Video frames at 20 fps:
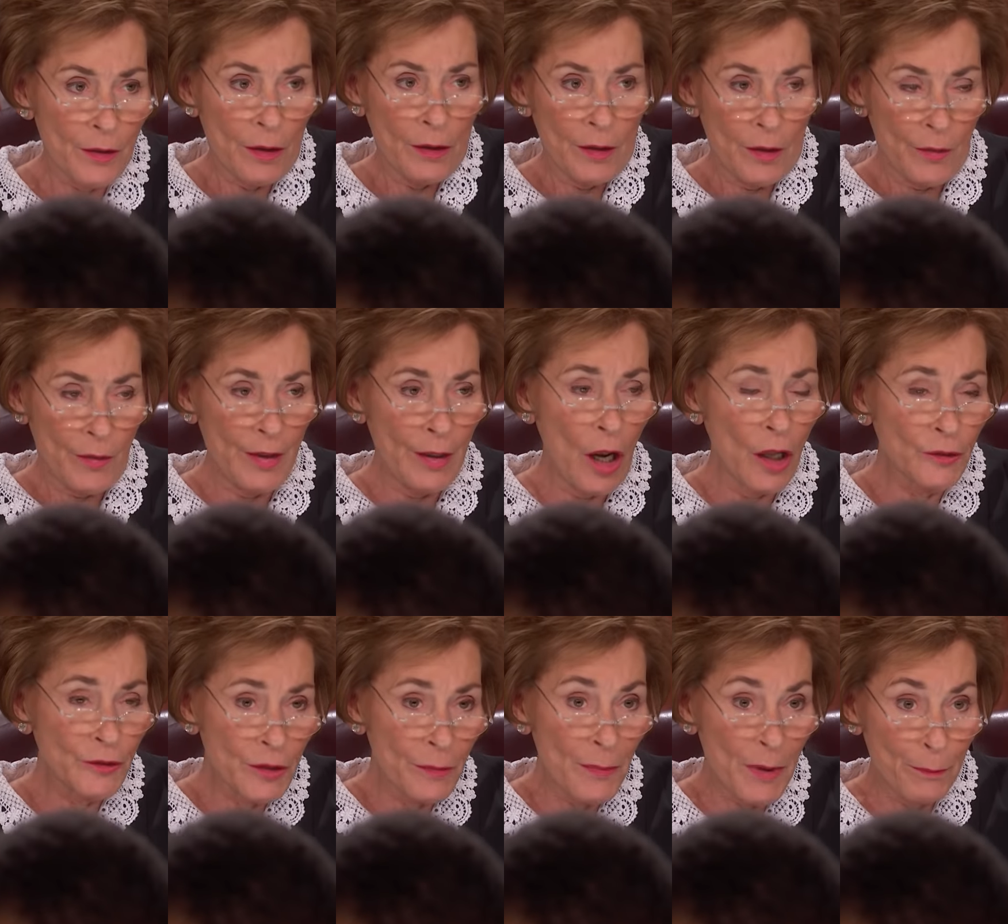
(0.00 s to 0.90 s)
okay. the
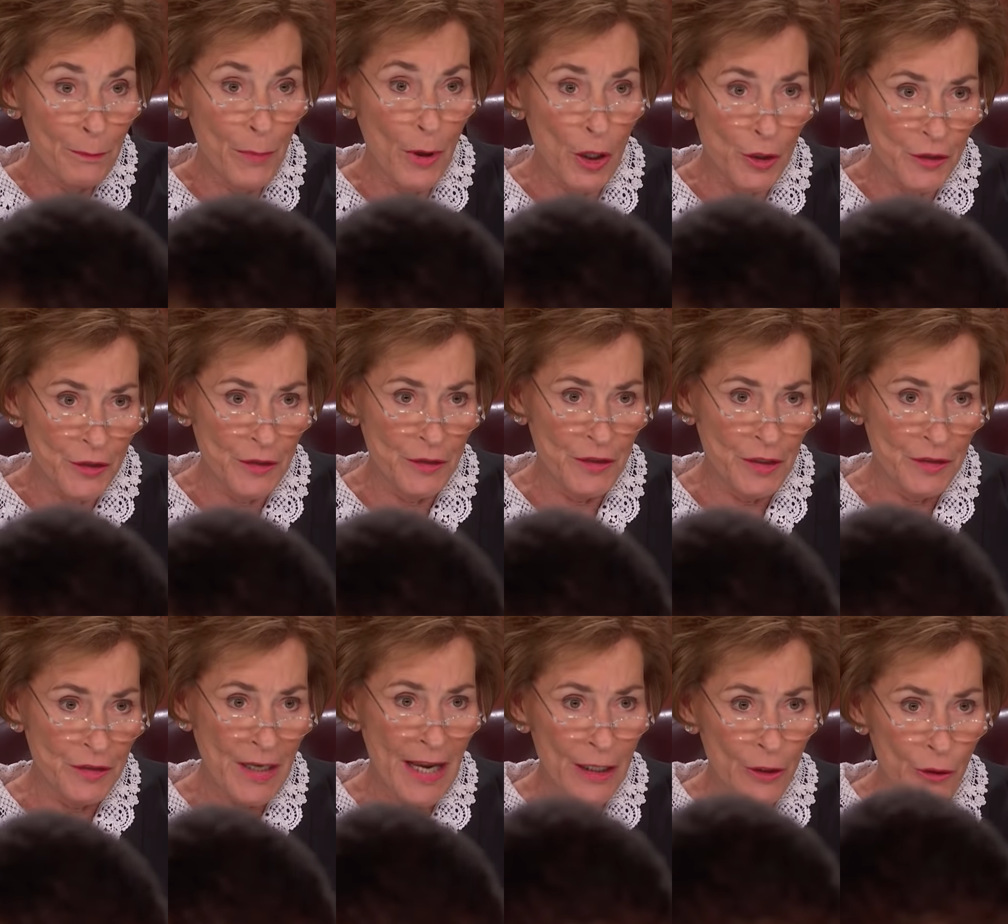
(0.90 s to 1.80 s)
ultimate person
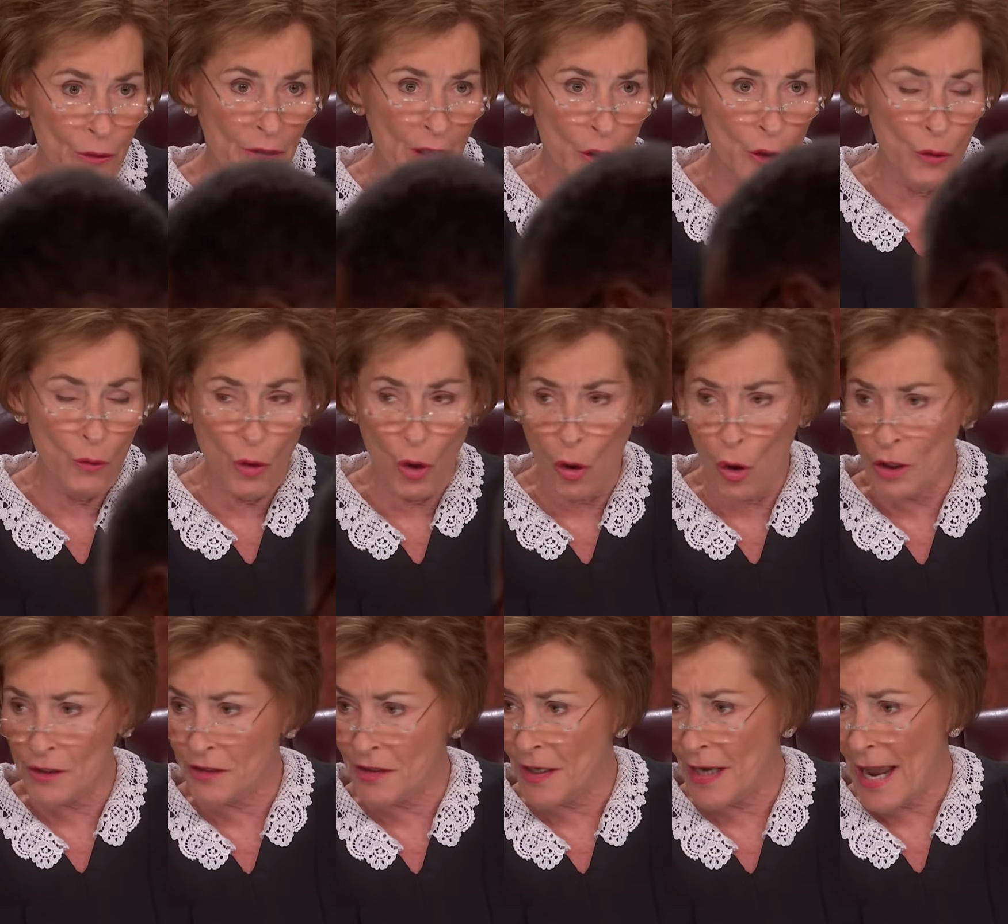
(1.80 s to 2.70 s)
to tell you that you
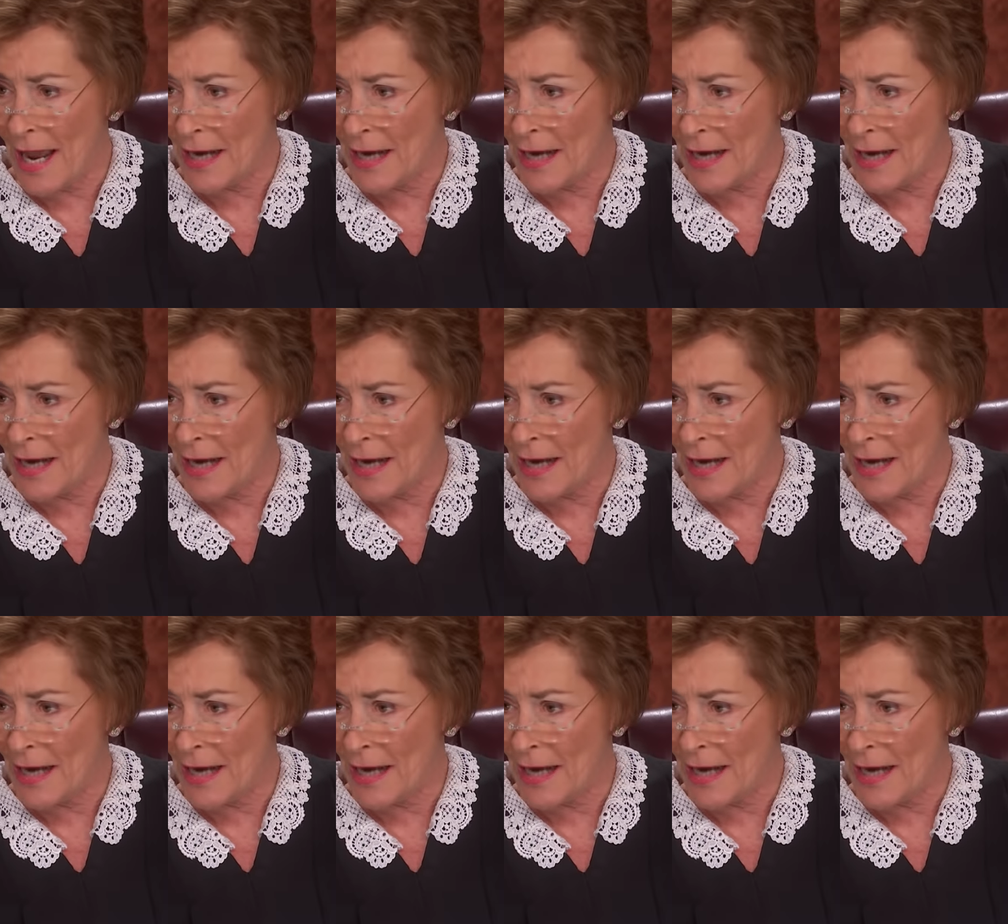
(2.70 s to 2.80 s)
caused the